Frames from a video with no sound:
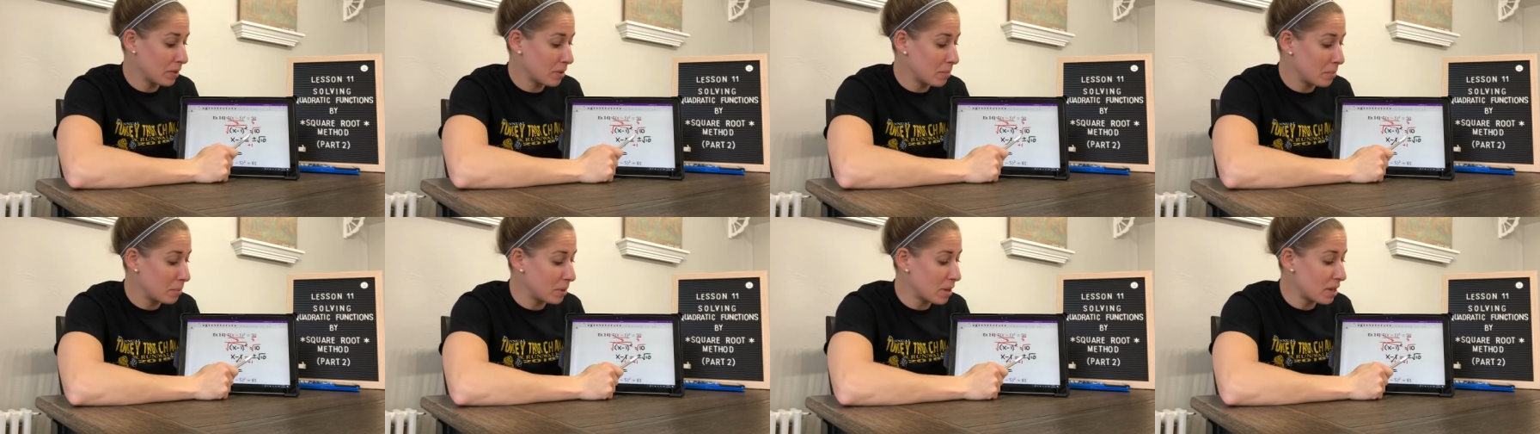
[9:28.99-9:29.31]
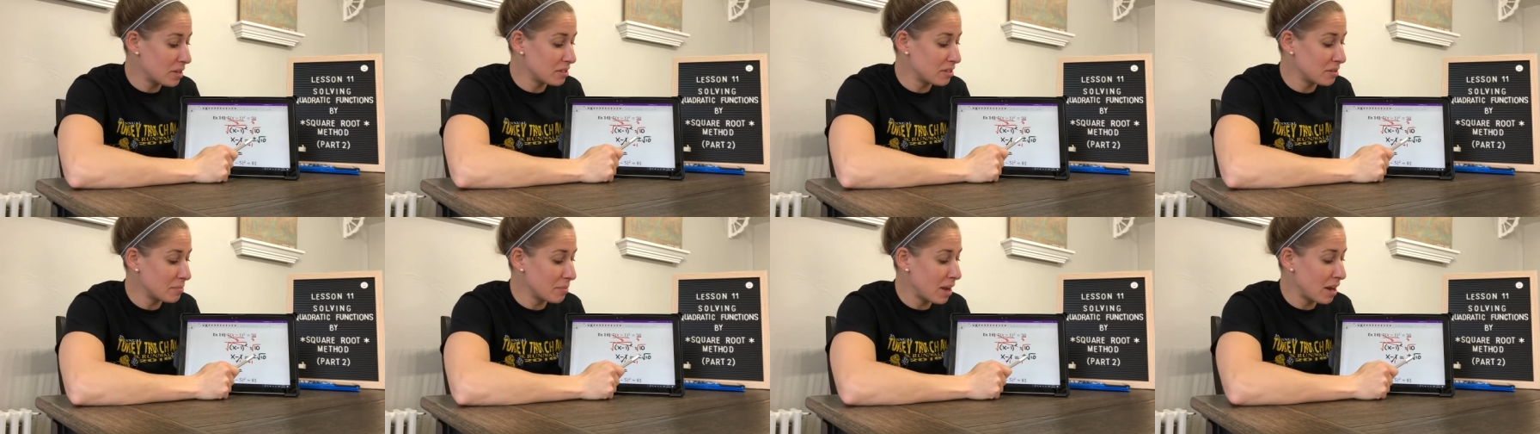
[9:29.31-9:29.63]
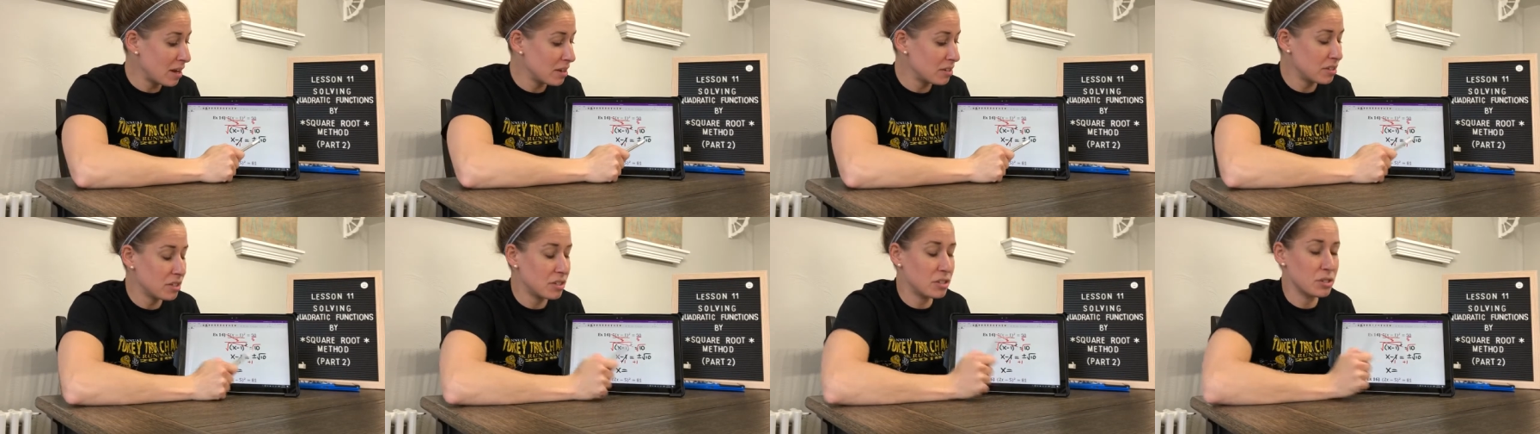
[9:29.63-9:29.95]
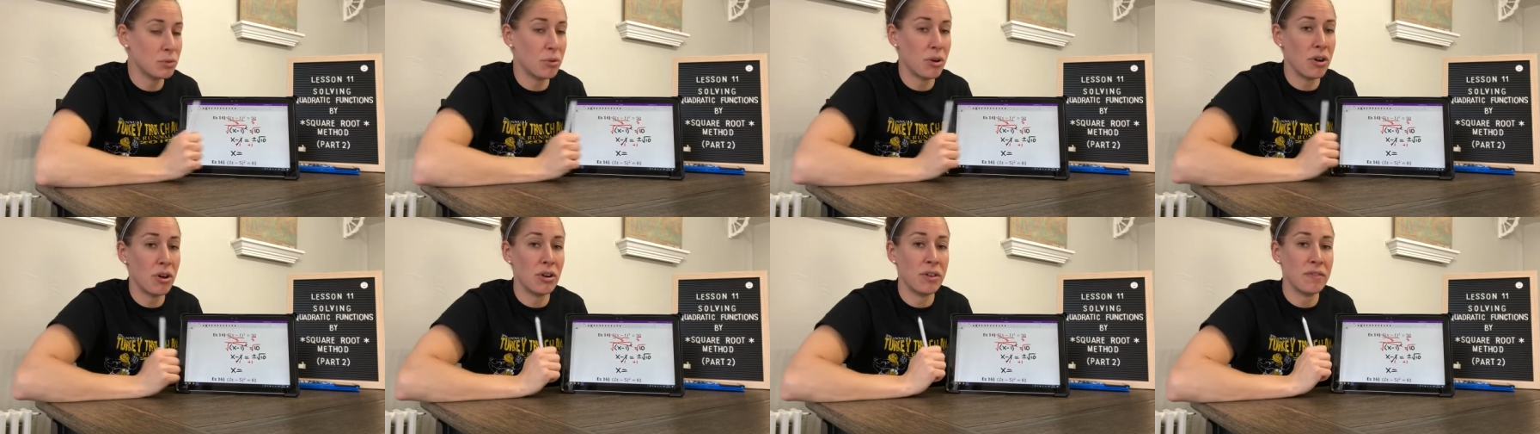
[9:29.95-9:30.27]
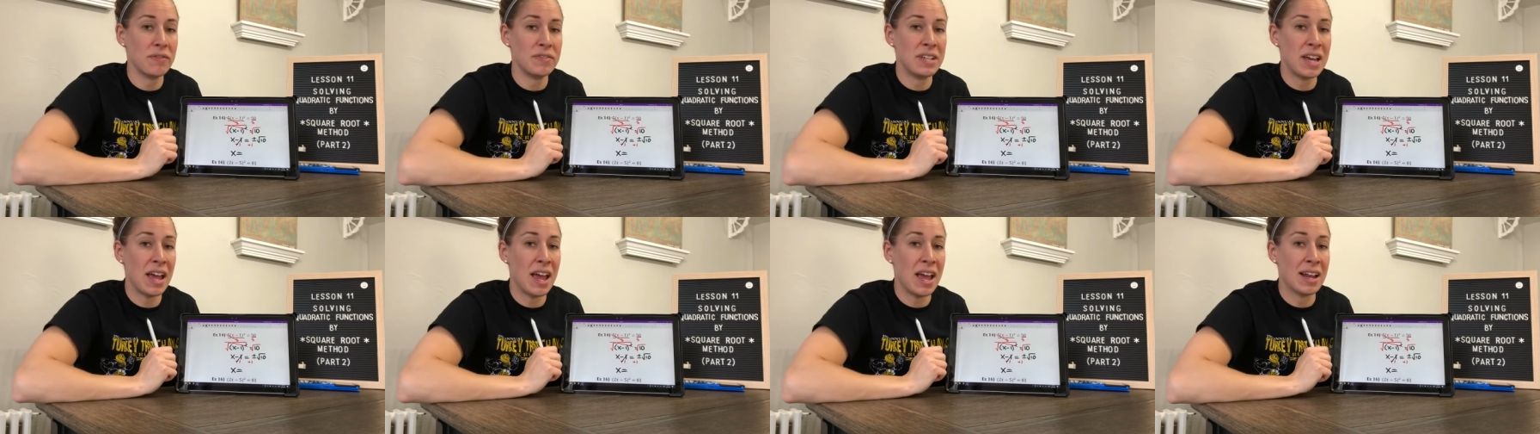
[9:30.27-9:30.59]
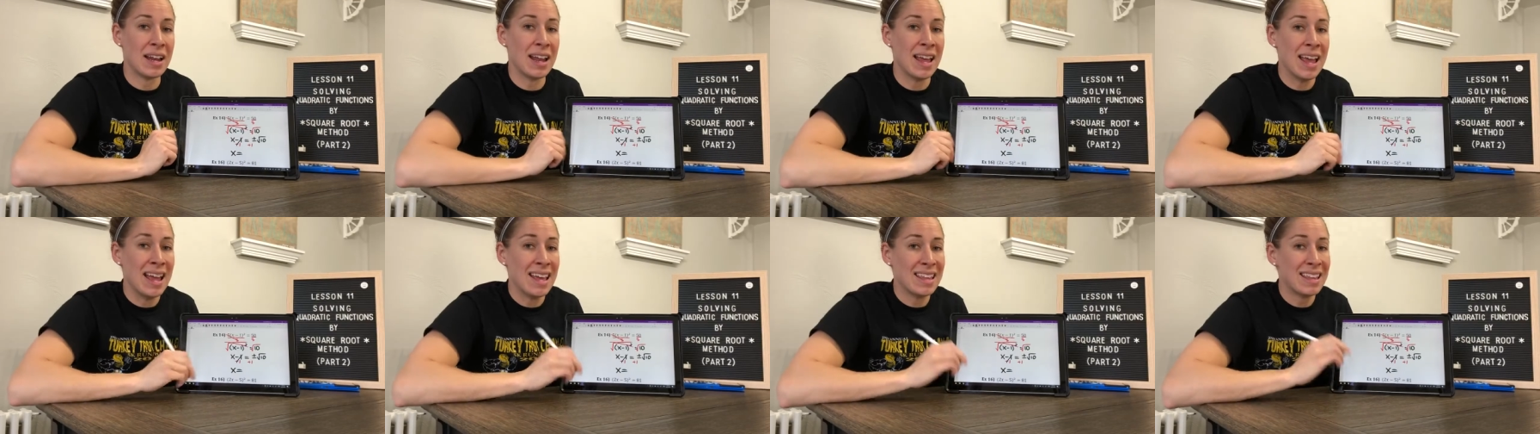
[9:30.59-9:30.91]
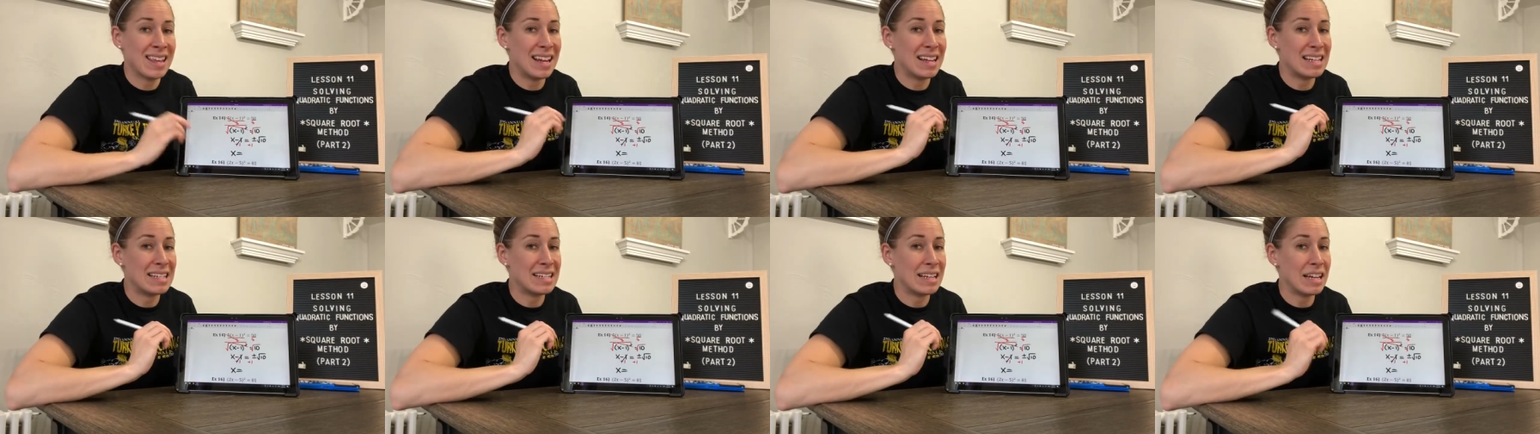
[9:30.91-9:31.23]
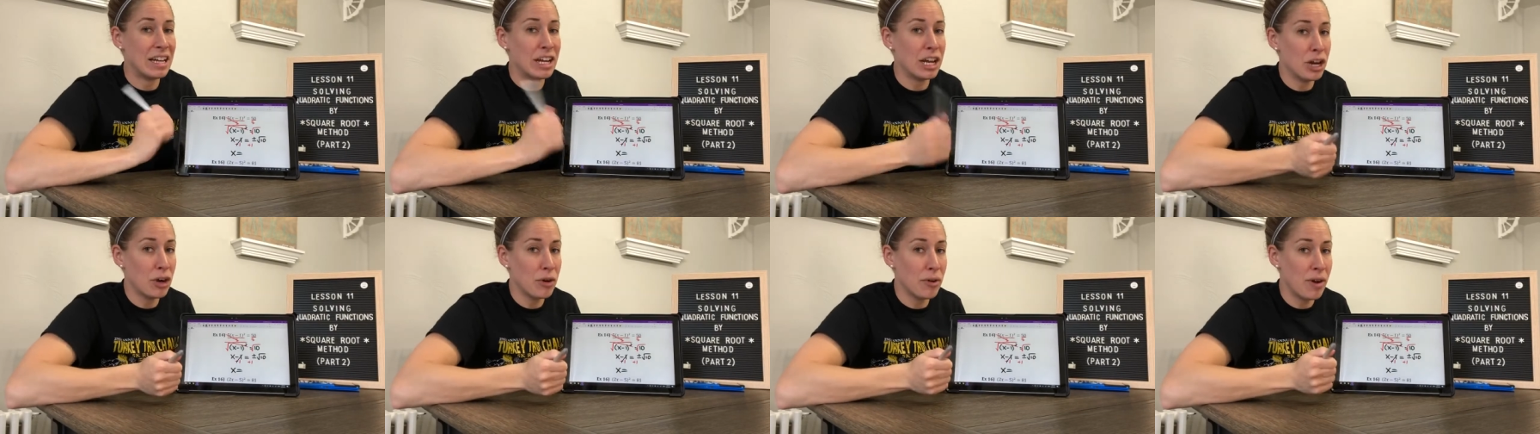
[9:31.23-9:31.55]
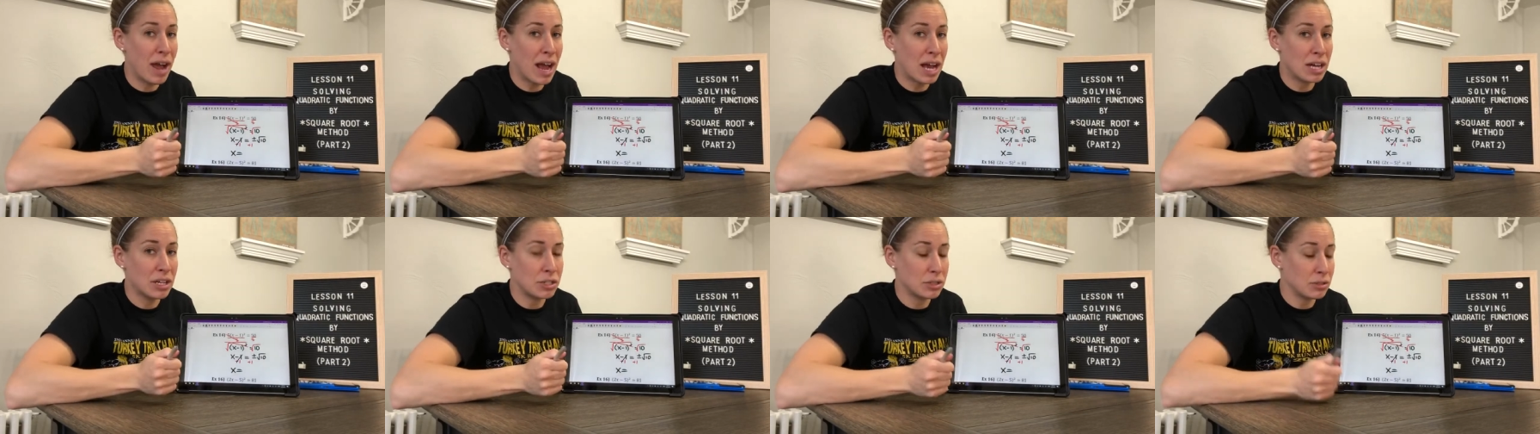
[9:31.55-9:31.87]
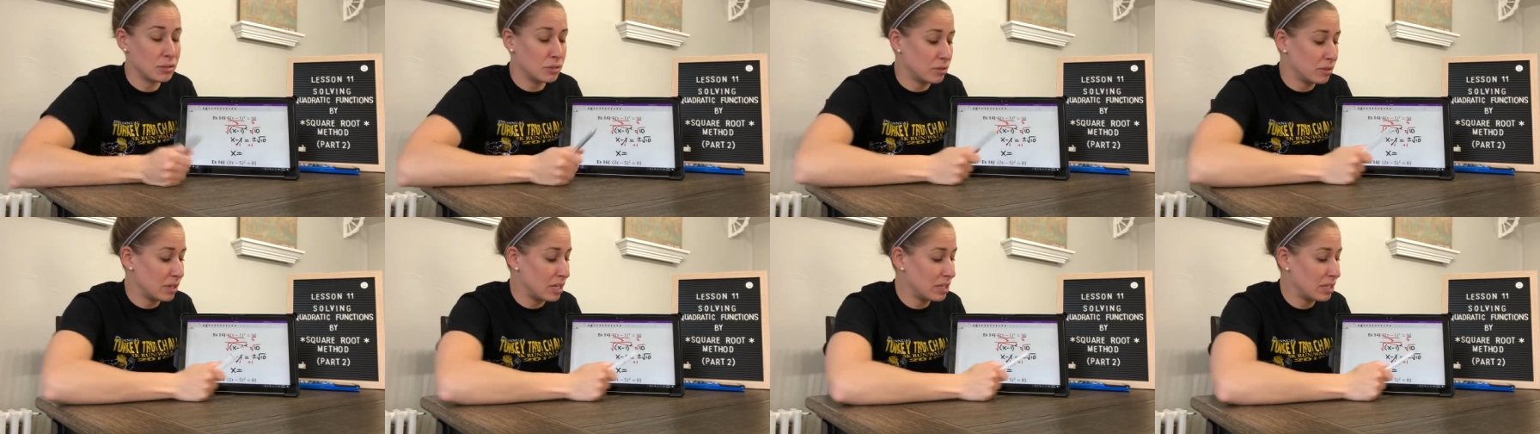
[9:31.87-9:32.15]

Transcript: plus or minus the square root of 10, that is irrational.